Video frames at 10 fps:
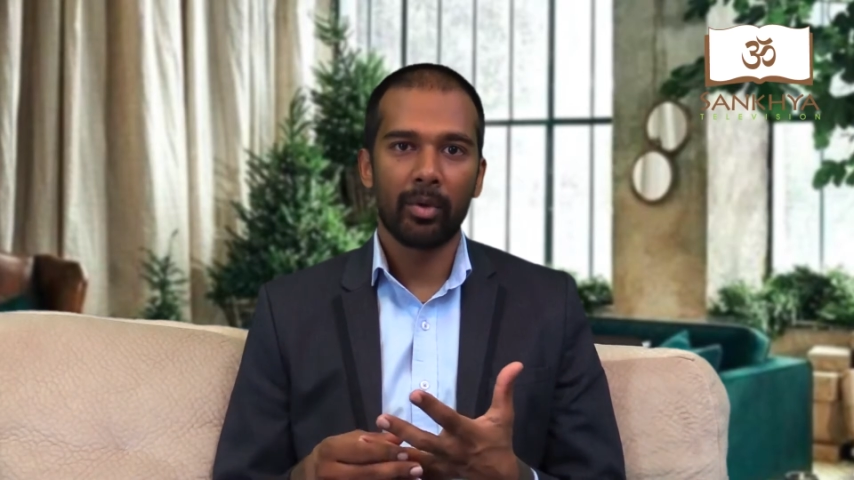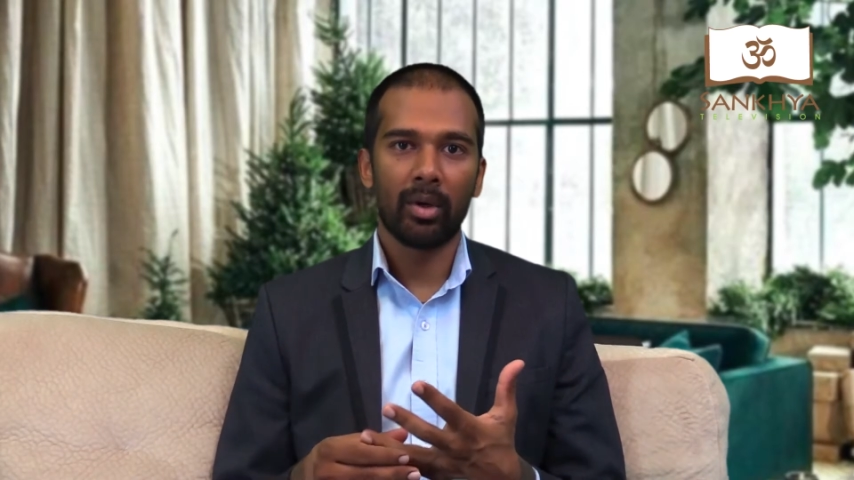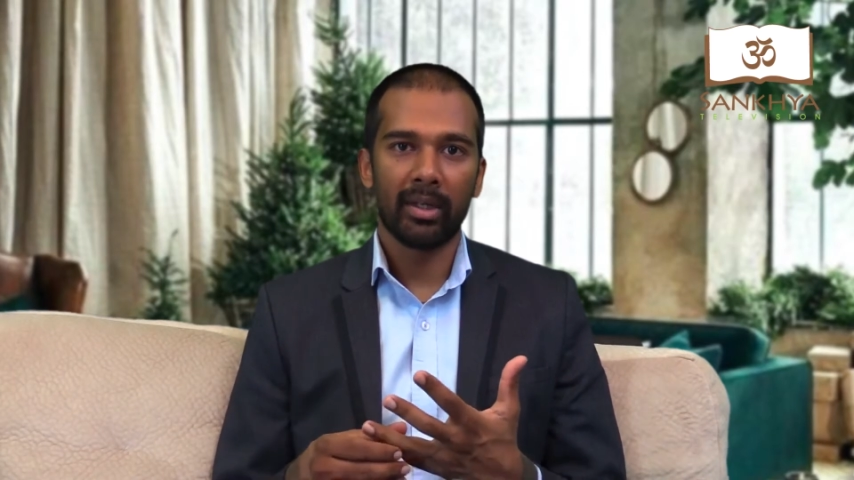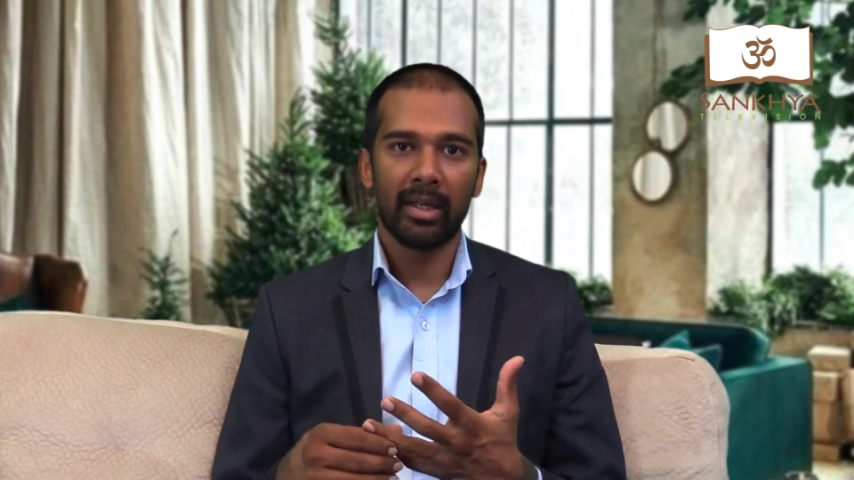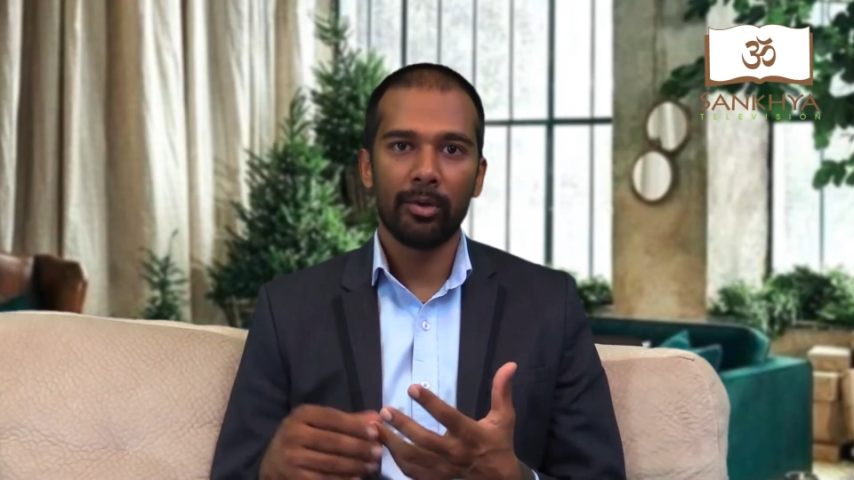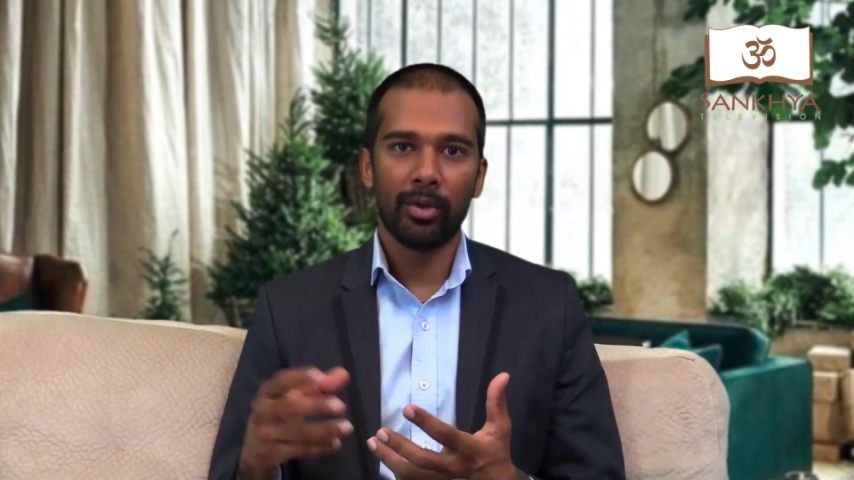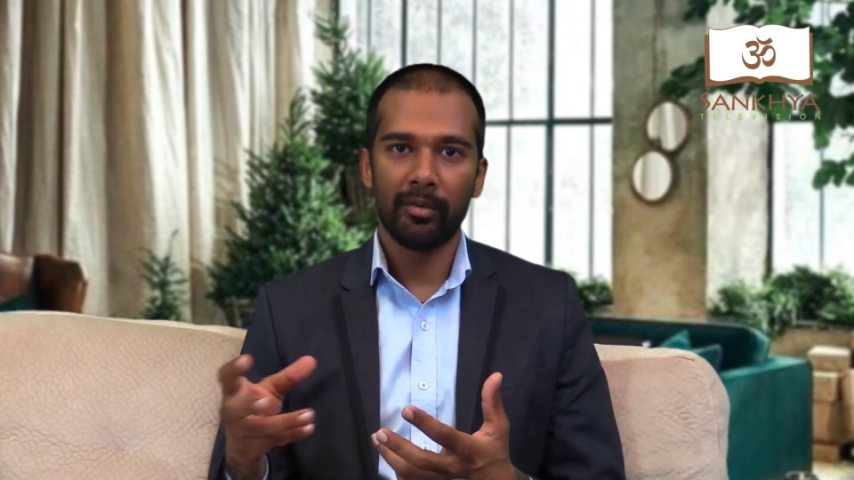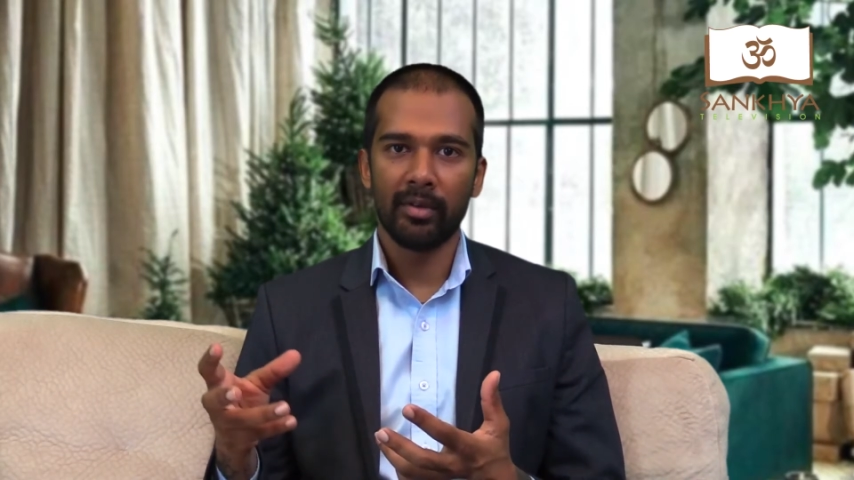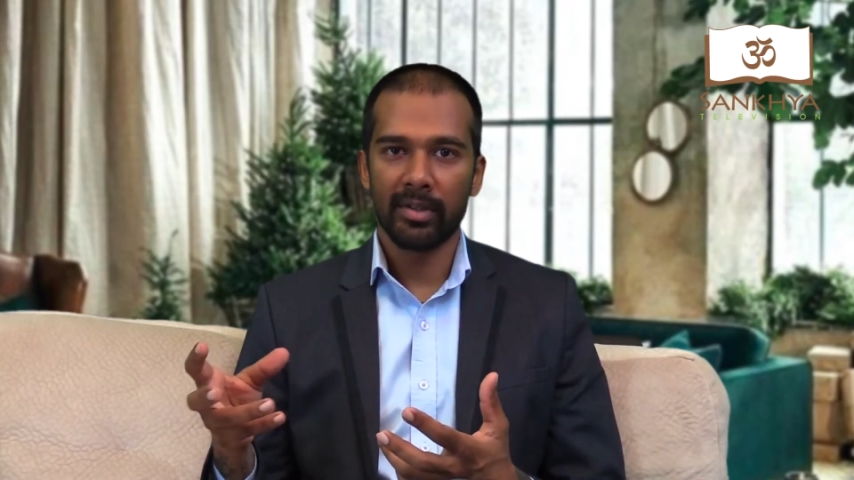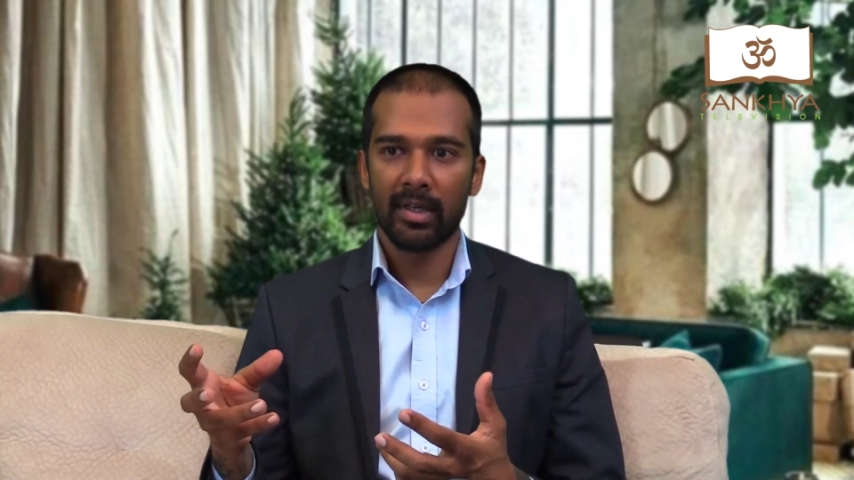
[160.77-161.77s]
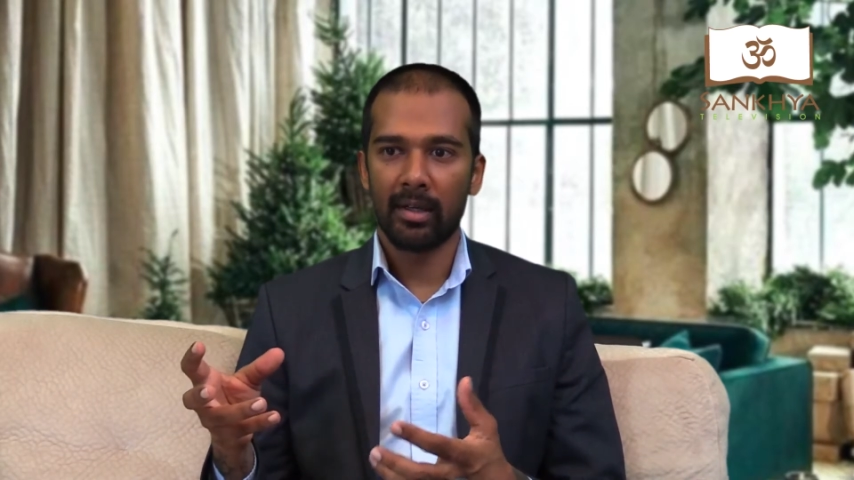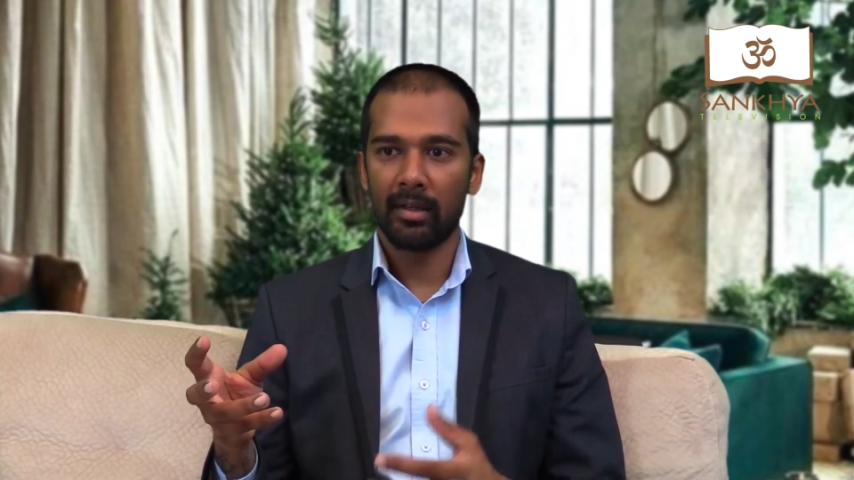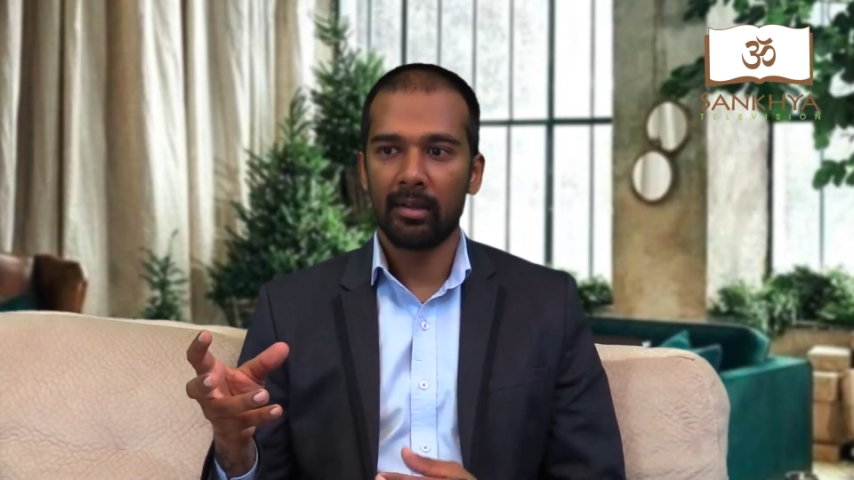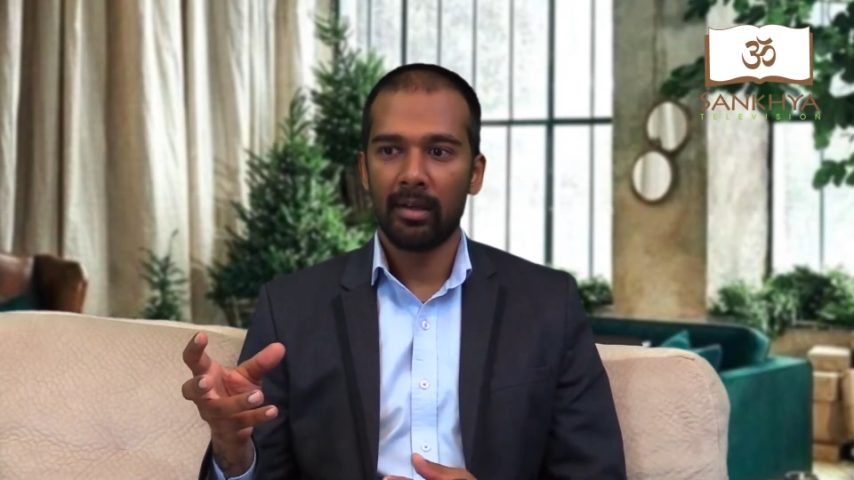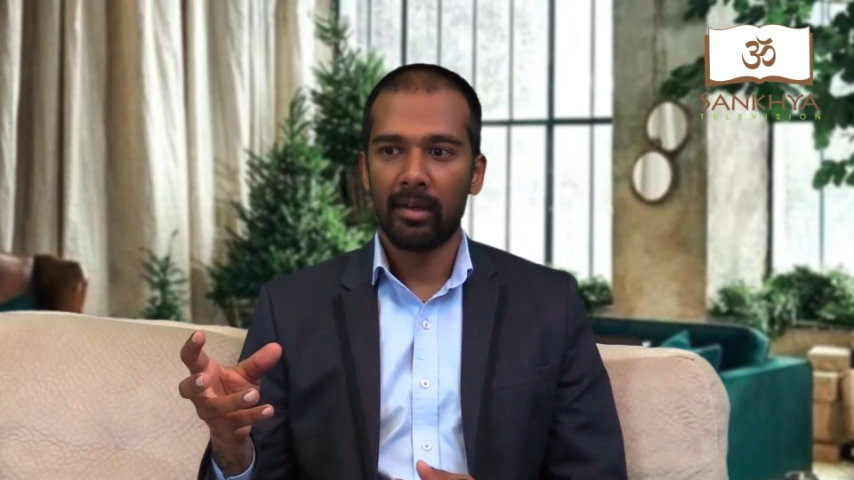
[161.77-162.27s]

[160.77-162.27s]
call it a universal